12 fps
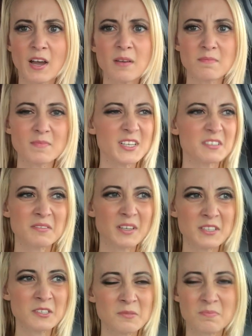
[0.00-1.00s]
That makes
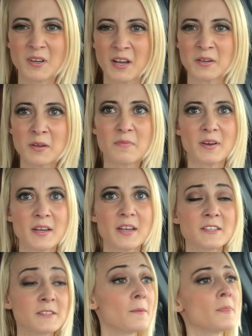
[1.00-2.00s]
sense, kind of, I
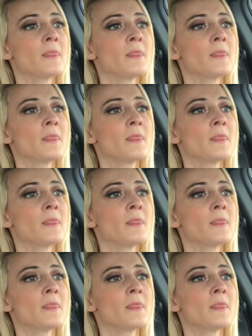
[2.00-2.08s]
guess.